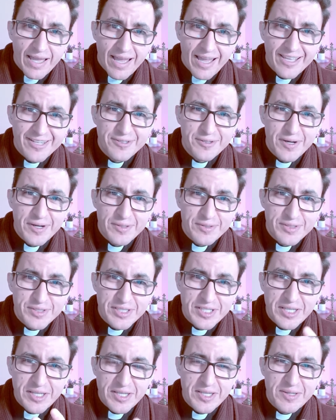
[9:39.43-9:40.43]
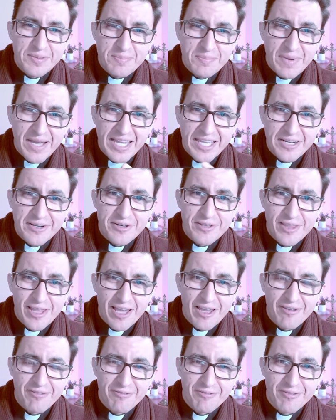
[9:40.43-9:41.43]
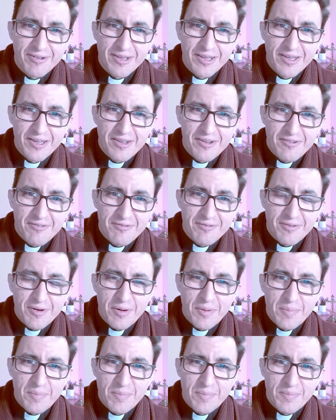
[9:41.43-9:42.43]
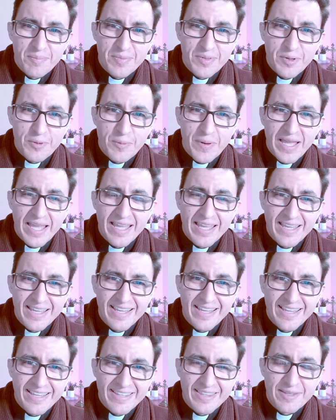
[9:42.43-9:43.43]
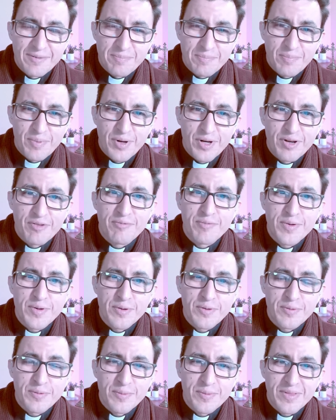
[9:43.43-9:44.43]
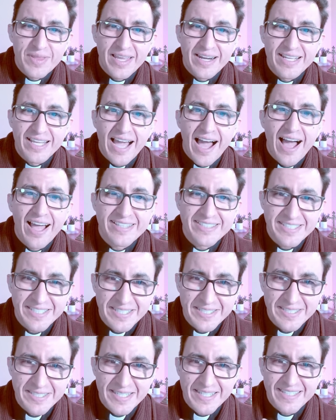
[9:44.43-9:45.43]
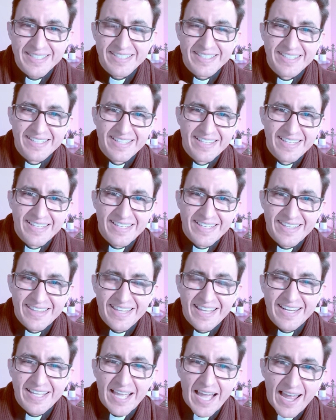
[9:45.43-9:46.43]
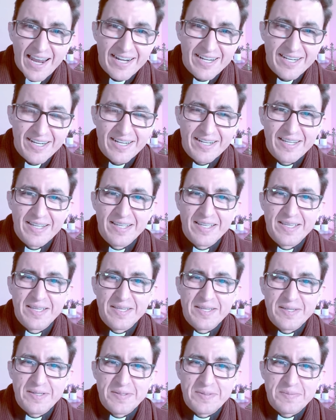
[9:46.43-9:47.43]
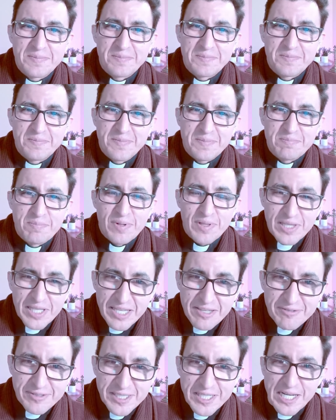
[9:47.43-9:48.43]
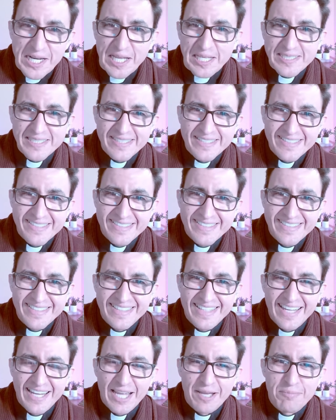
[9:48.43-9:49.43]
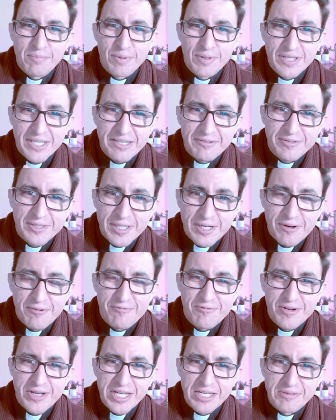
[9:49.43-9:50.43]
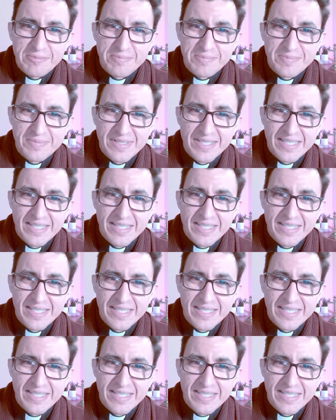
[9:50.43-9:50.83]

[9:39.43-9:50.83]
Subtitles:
I try to see my inner life from the point of view that God sees it, that God believes in us, that God believes in our freedom.